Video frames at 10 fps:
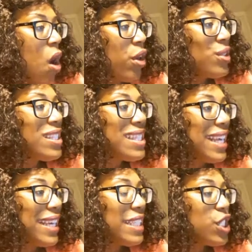Are you
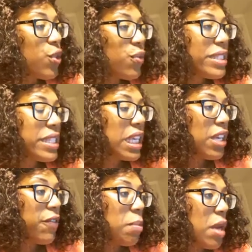seeking to
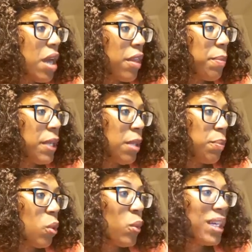receive from other
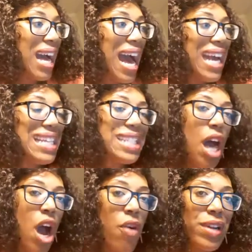people what God has
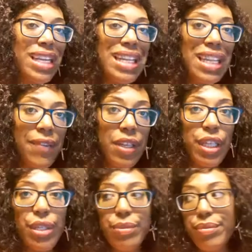already
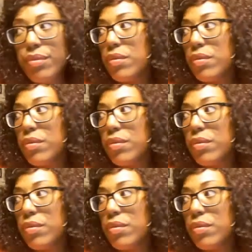given you?